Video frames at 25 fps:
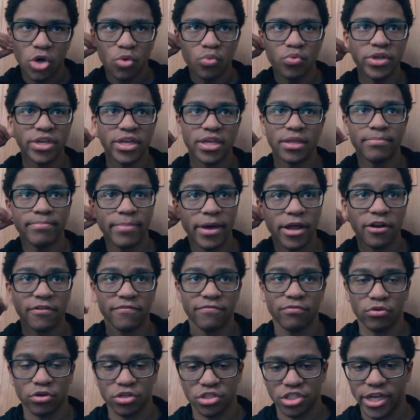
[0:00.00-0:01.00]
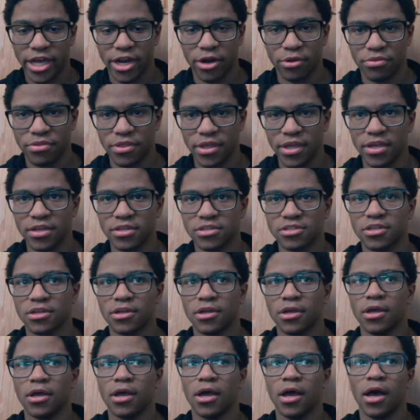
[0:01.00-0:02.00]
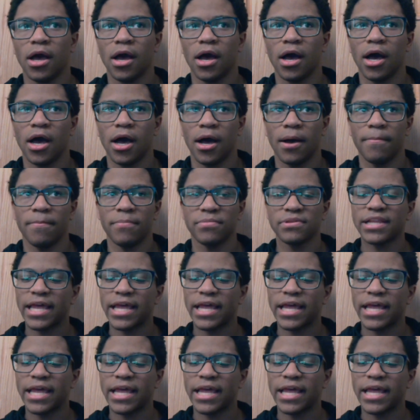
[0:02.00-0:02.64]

We can better foreshadow things um,